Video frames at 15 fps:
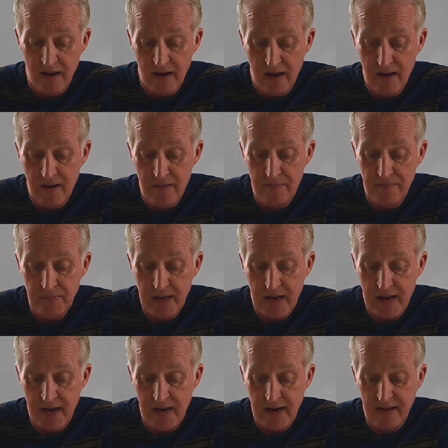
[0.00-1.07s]
um,
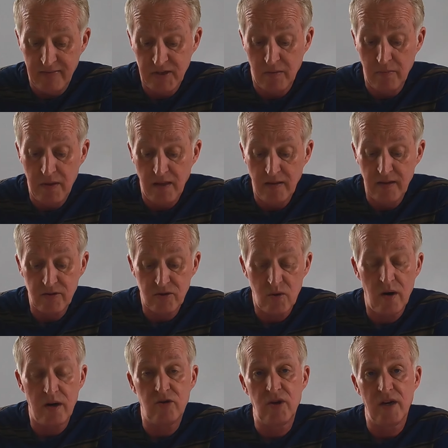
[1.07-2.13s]
and have something that's
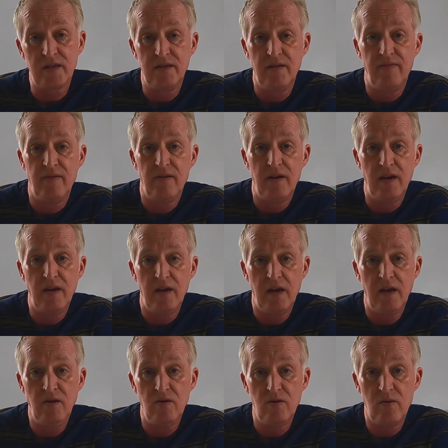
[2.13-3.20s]
quite attractive in,
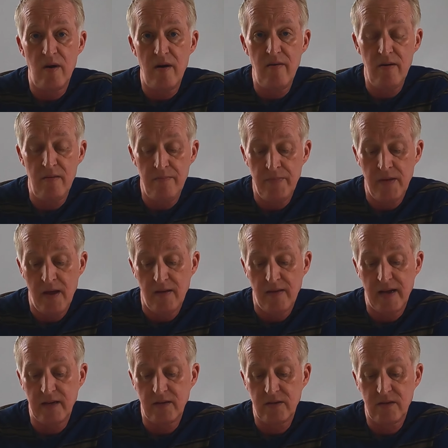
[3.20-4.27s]
in your aquarium
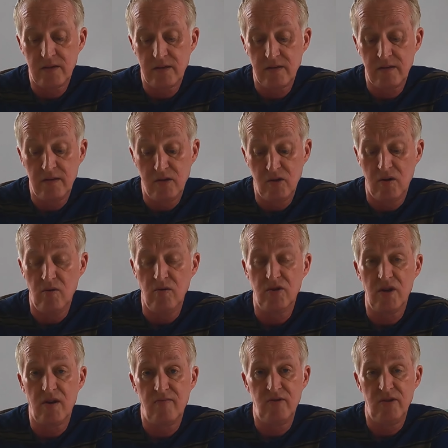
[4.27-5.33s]
that sort of
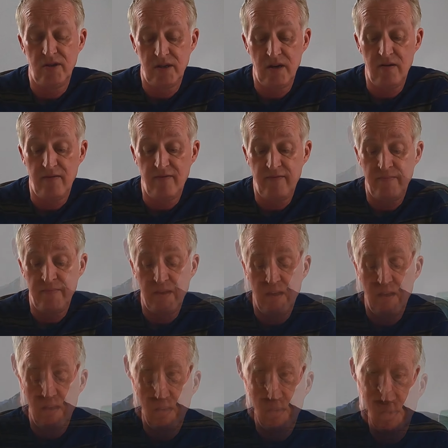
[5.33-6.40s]
looks after itself.
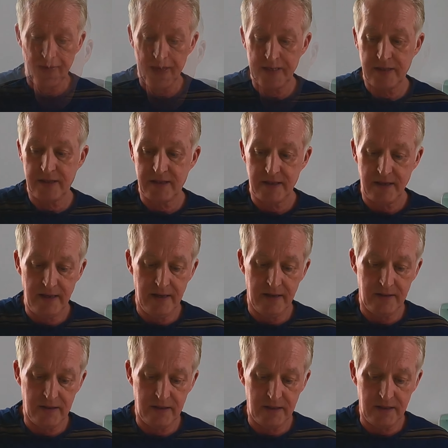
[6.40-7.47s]
So that's
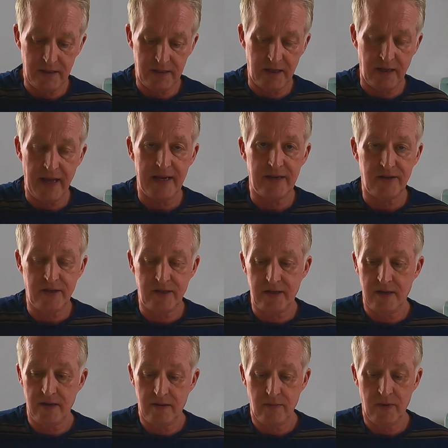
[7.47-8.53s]
so
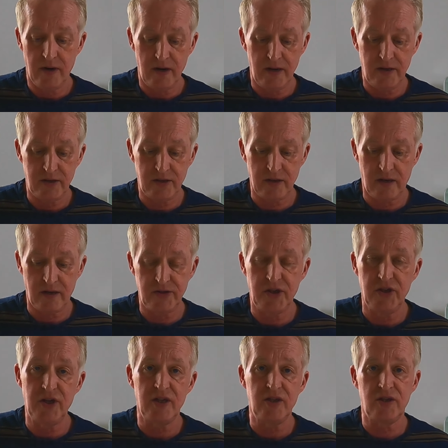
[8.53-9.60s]
that's what I, I
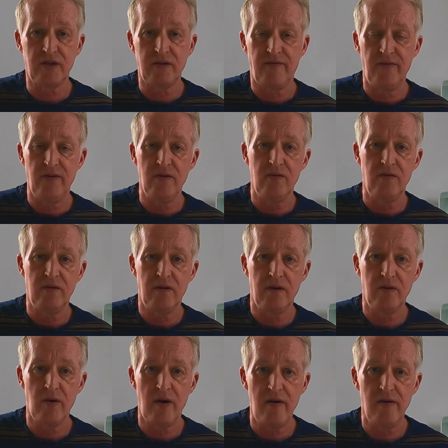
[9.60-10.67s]
suggest for your
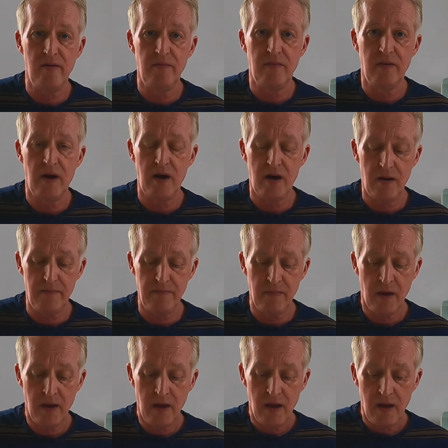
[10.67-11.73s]
aquarium.
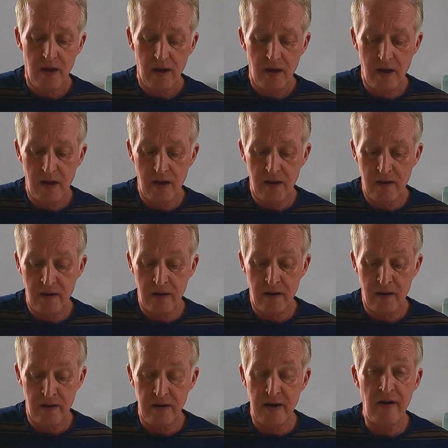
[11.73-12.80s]
Um,
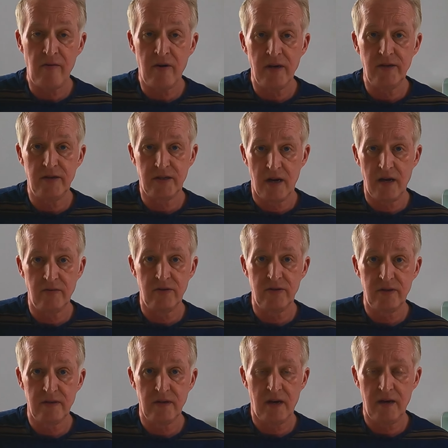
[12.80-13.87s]
uh, Nerite
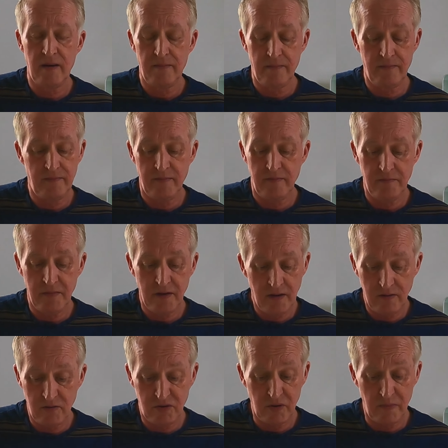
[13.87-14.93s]
snails. Um,
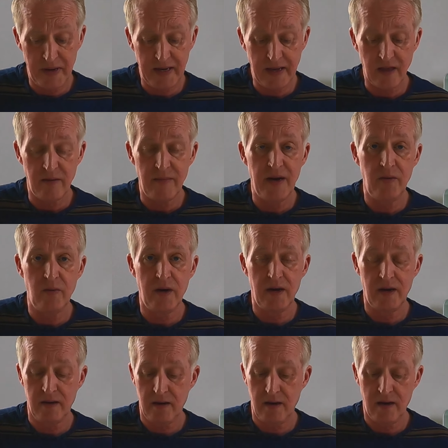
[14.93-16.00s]
you should be able to get them
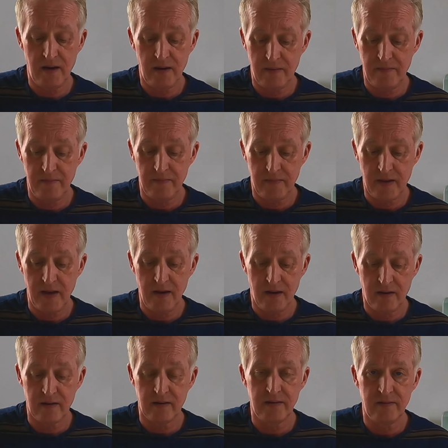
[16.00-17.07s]
anywhere. Um, they
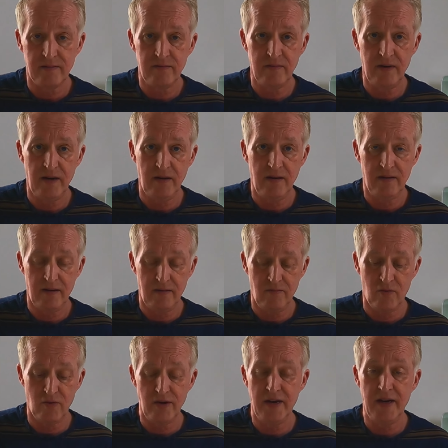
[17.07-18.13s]
are really
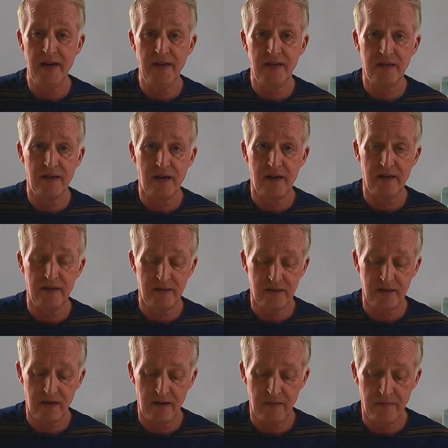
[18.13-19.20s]
what you need, and
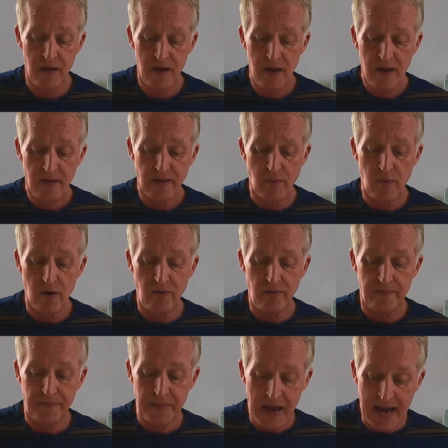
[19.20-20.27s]
um, they
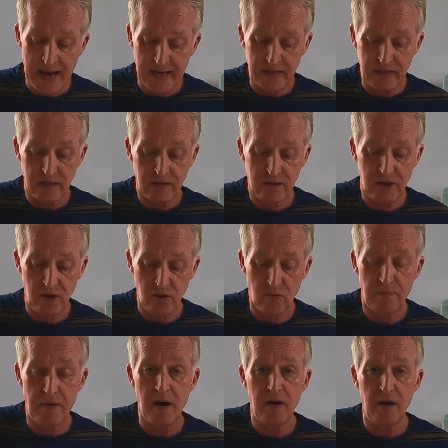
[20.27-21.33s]
won't add to your
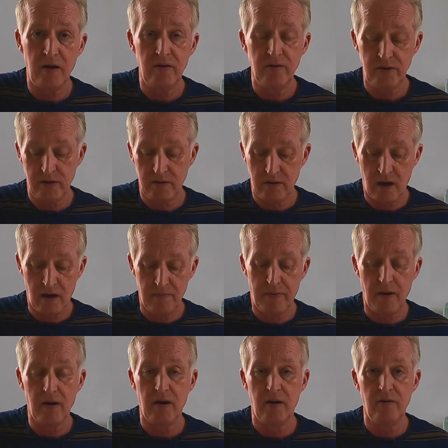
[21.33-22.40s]
bioload. Uh,
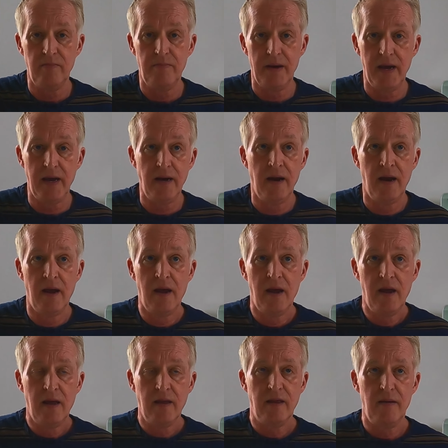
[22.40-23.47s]
bioload being
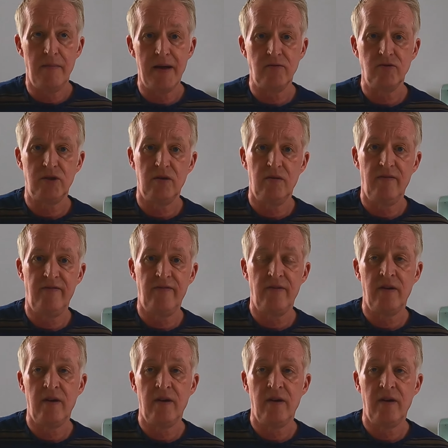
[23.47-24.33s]
the amount of